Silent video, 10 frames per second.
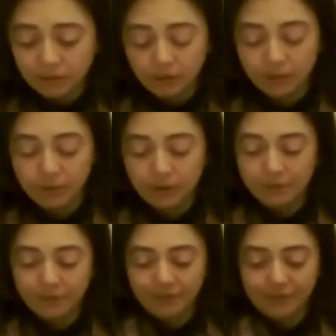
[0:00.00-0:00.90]

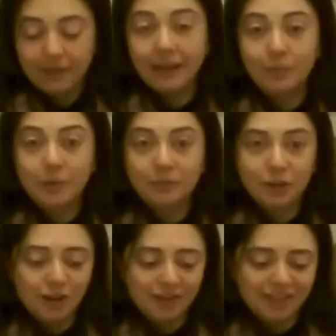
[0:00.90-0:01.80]
Had a bit of a
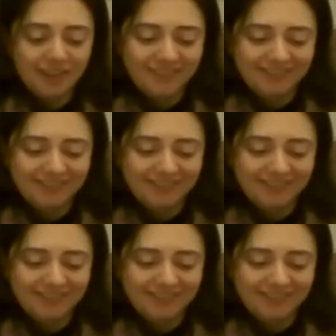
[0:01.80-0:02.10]
knot there.